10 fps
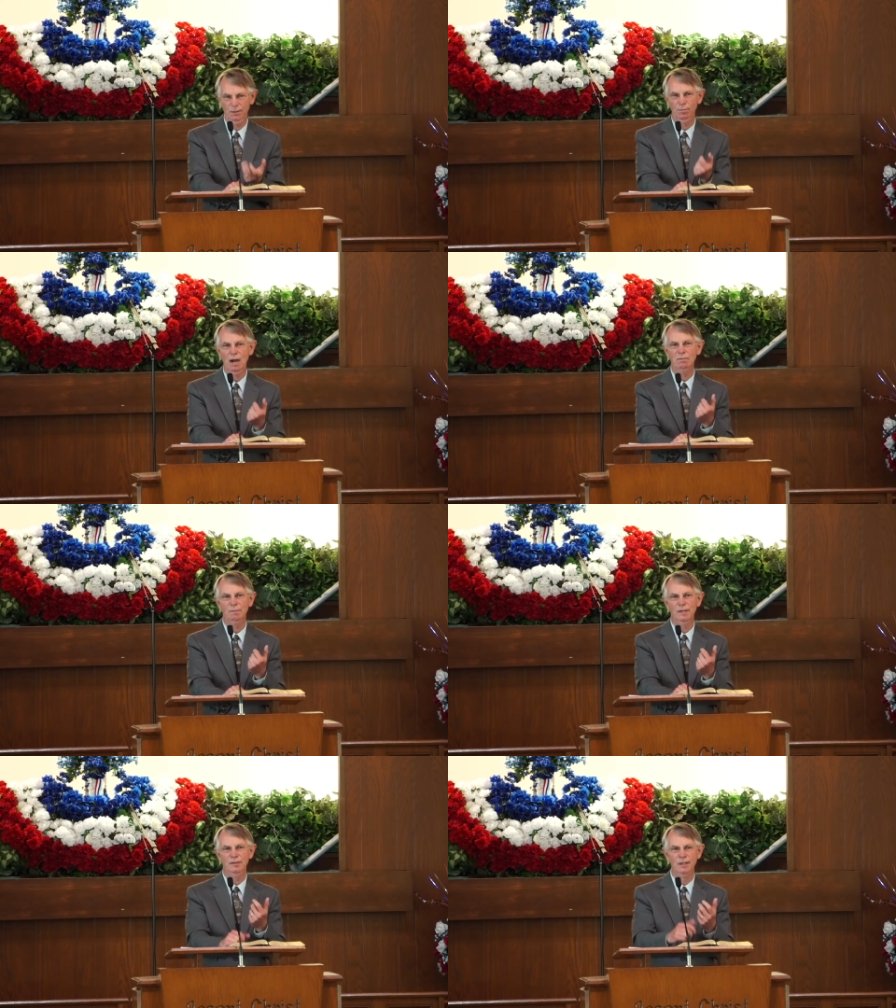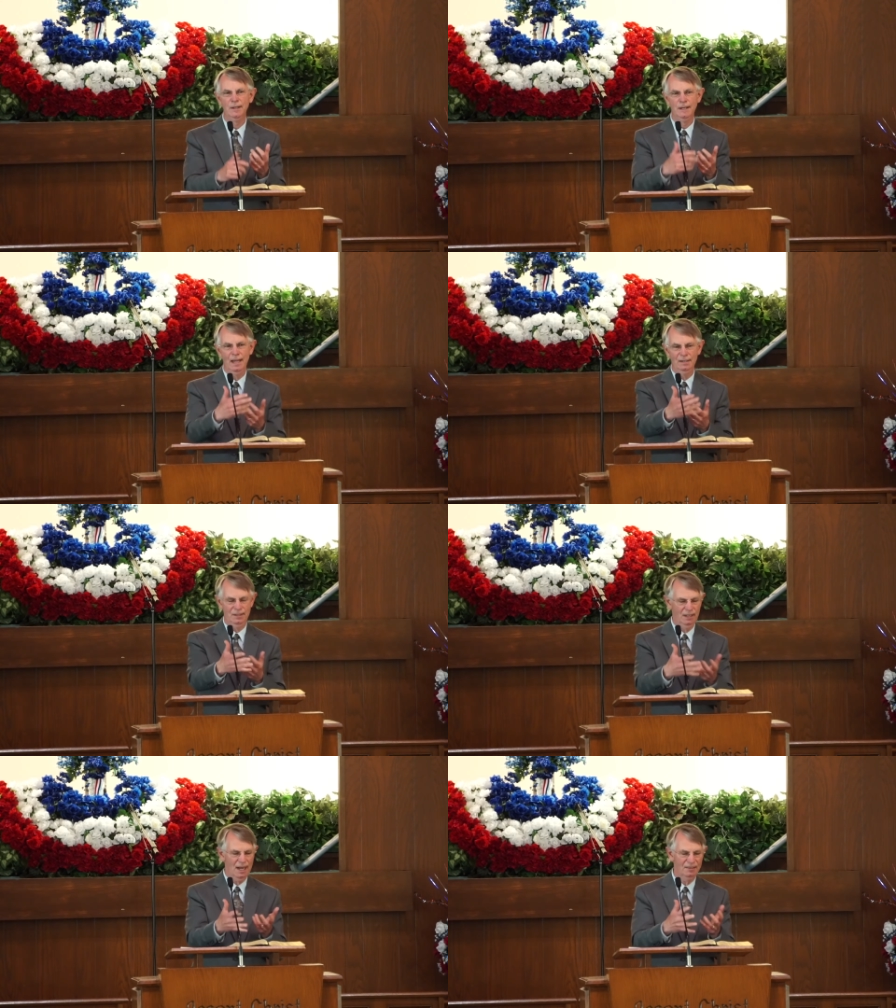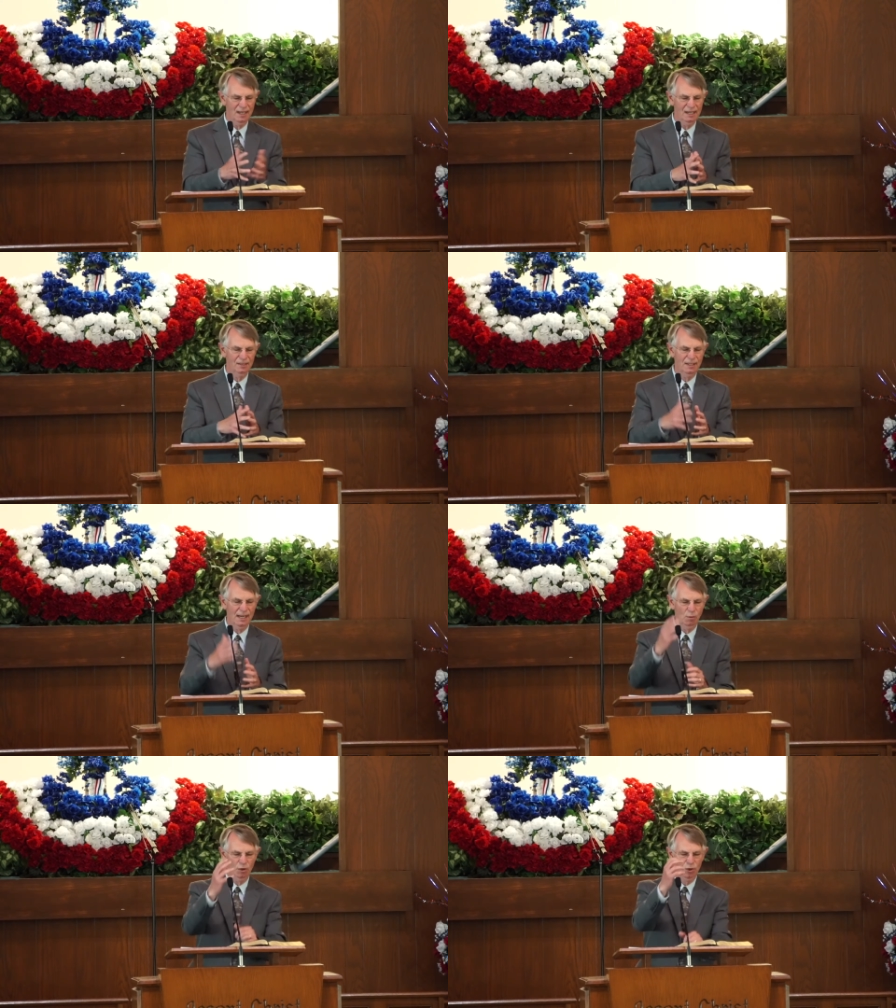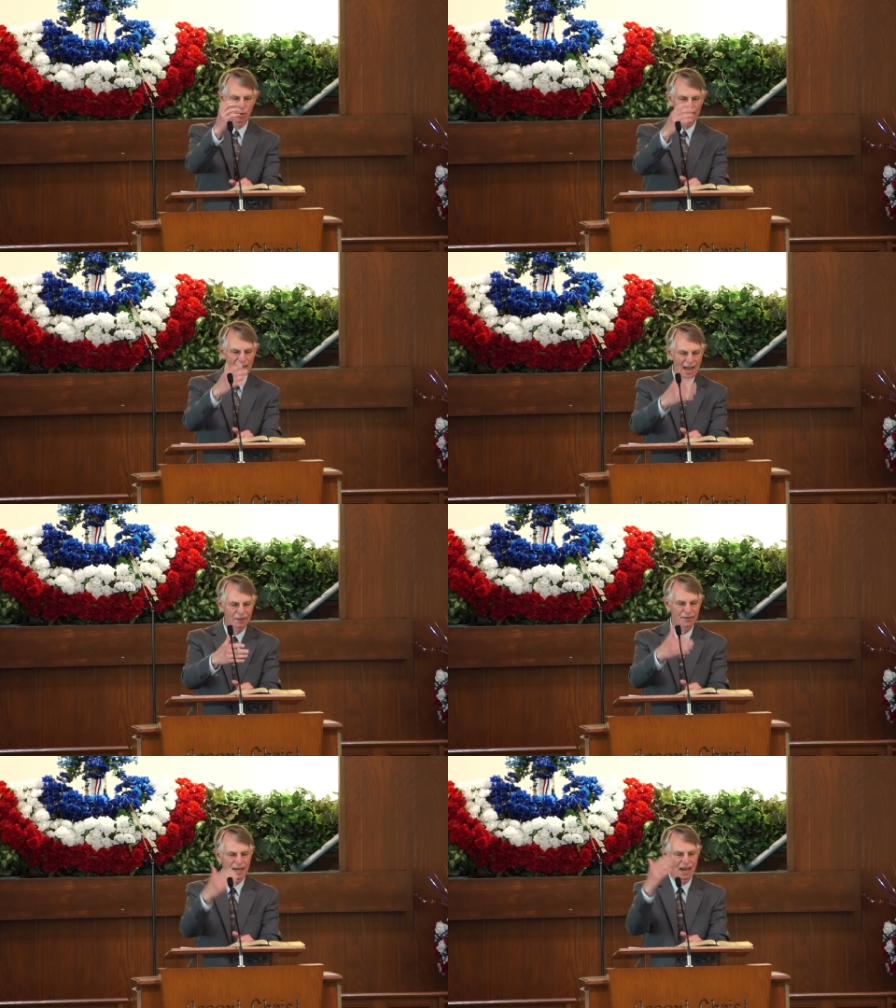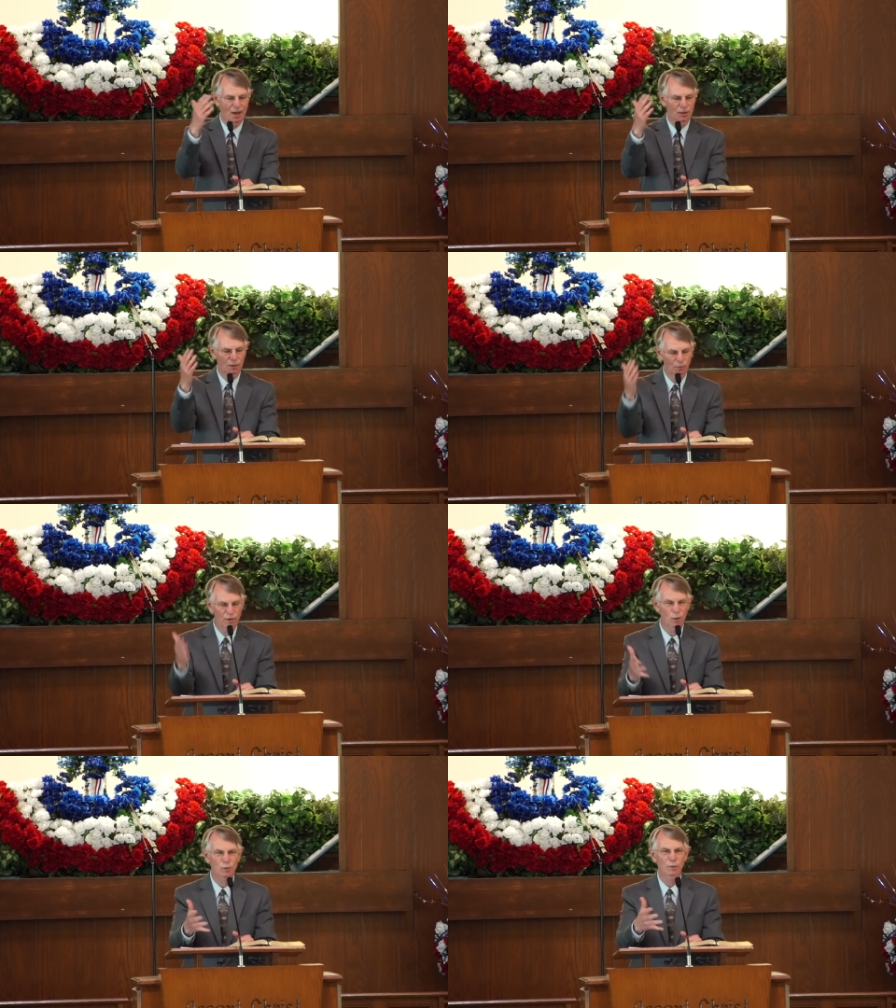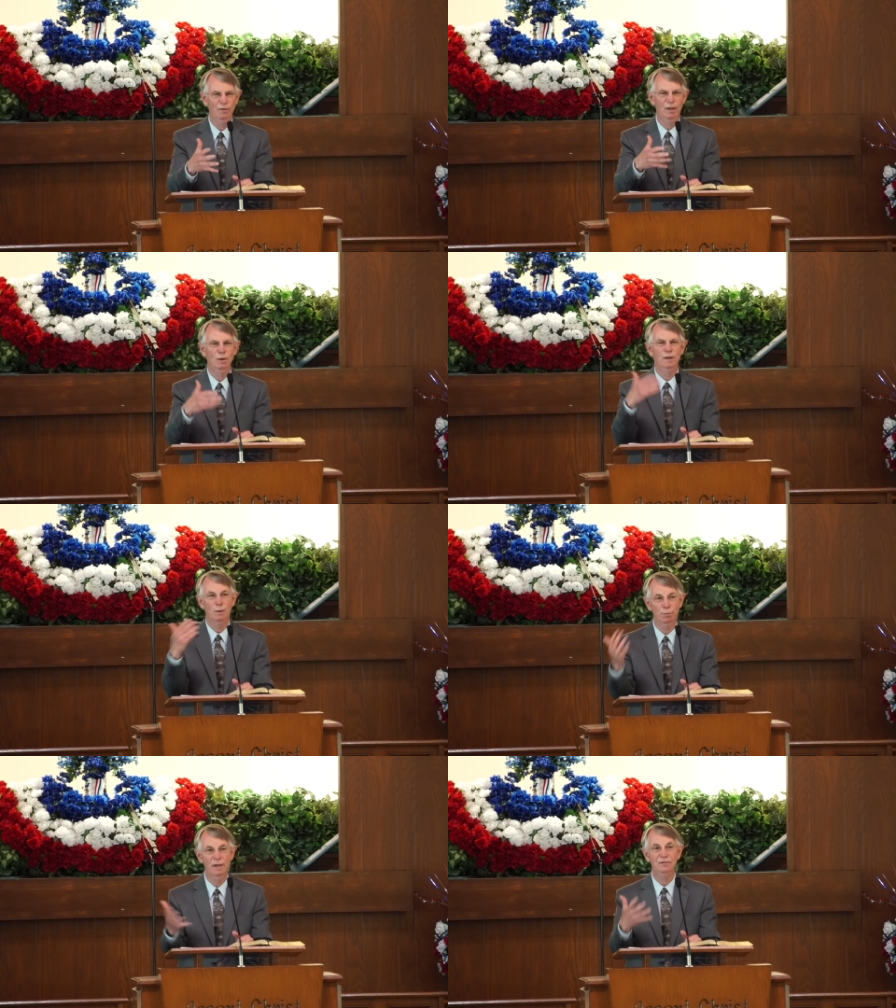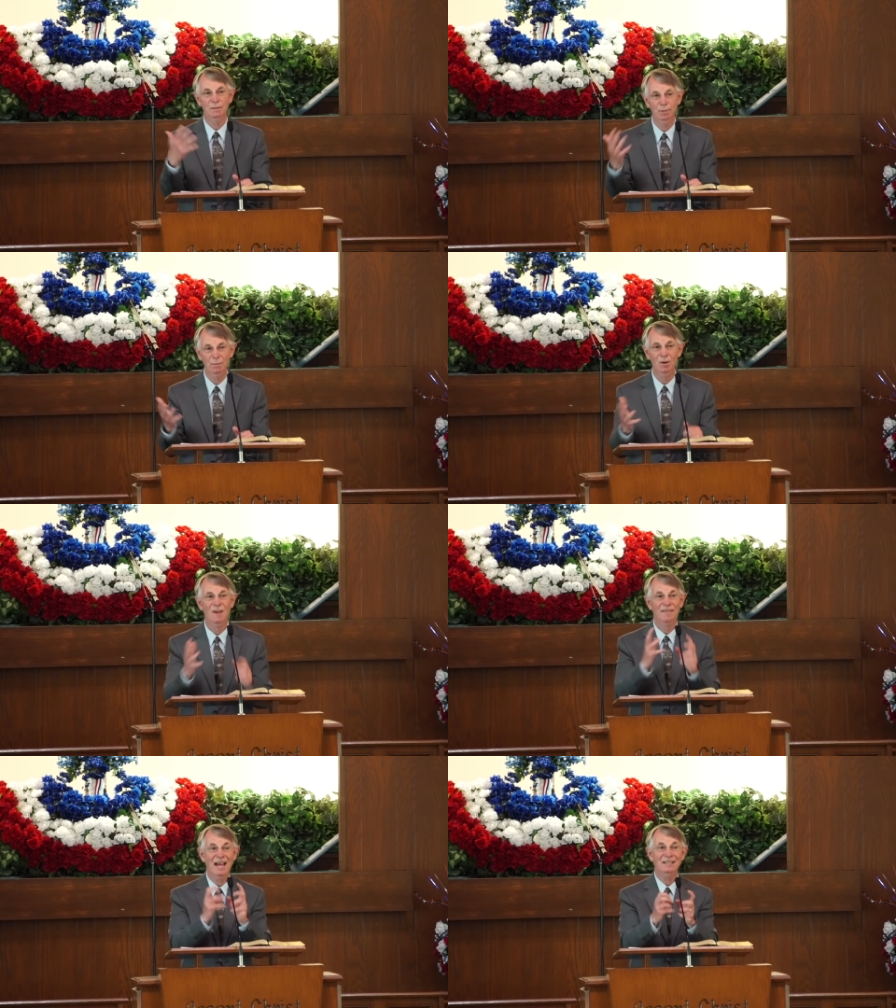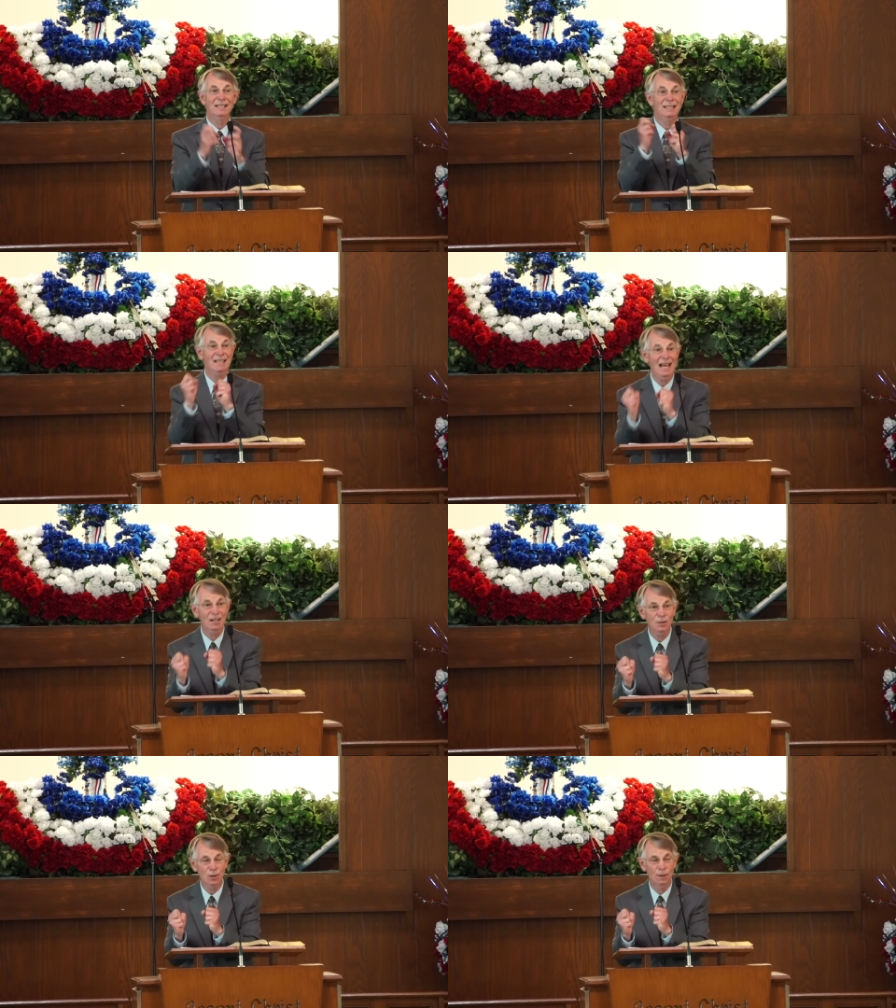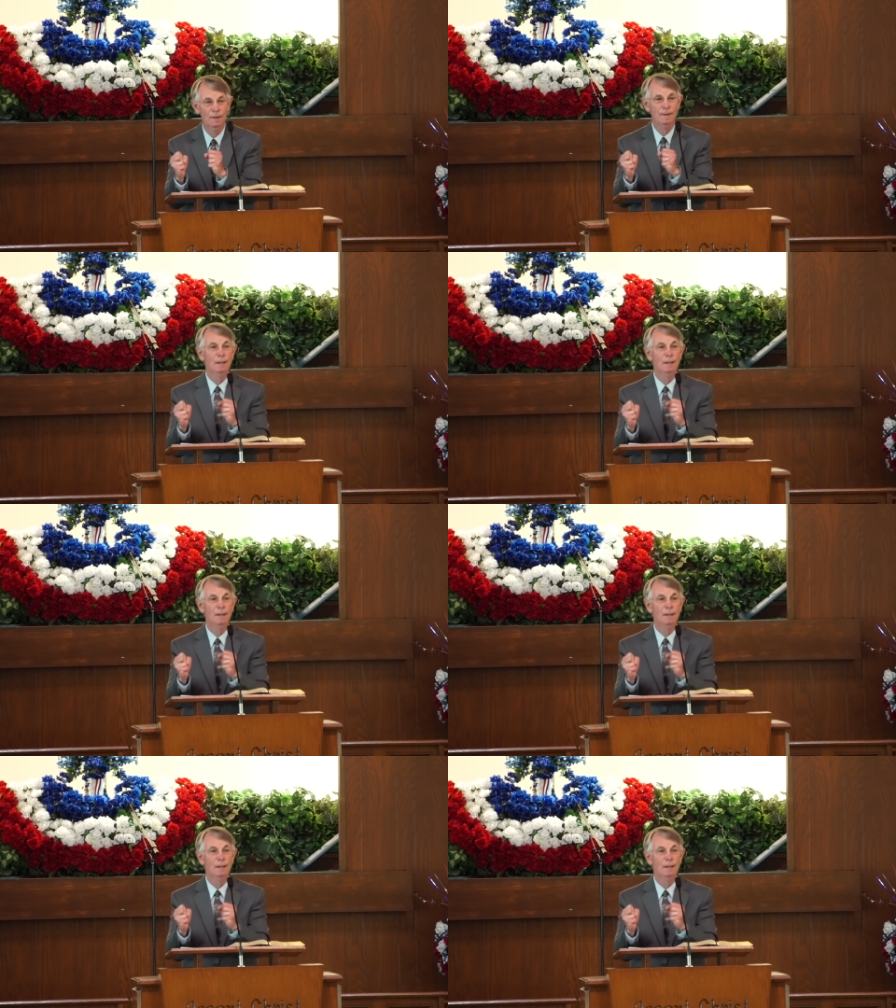The problem is, as in Isaiah's day, we're joining house to house and field to field and oppressing people. That's the danger.